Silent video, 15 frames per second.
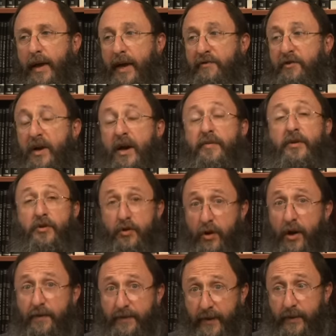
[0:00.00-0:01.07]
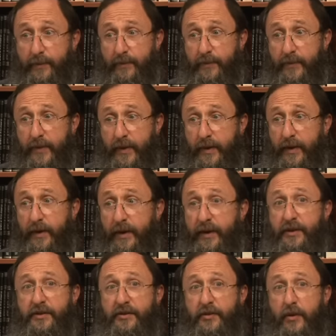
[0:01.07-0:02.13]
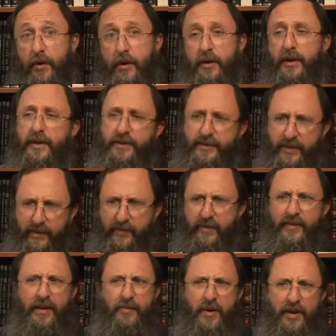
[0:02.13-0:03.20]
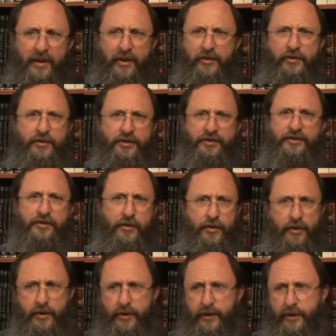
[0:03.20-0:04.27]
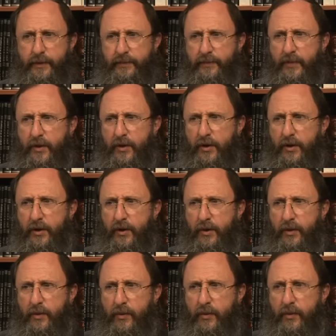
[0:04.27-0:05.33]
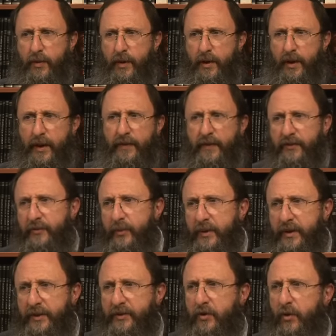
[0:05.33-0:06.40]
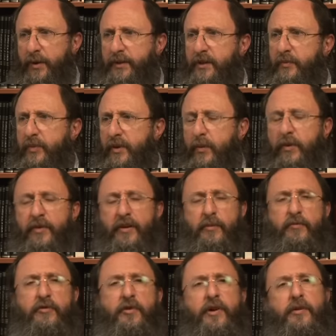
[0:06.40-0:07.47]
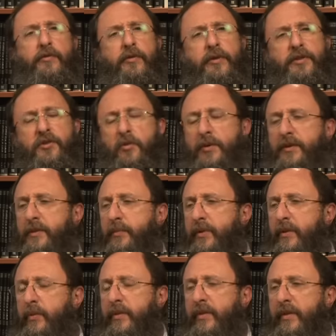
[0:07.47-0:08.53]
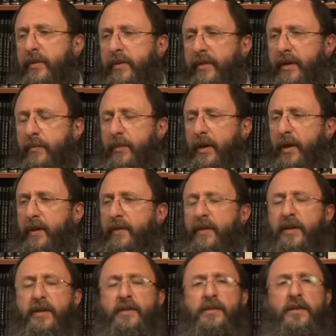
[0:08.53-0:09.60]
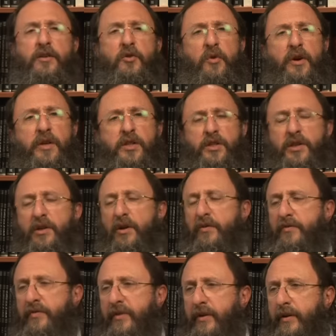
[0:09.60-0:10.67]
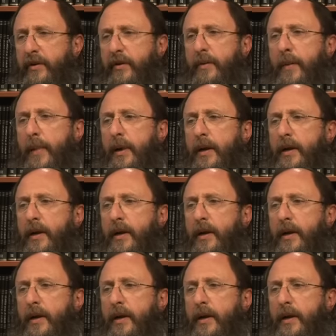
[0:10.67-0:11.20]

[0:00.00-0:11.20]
after having taught them his song, he is giving them another song, and this one is going to be with them forever. It's going to be with them in the continuation of their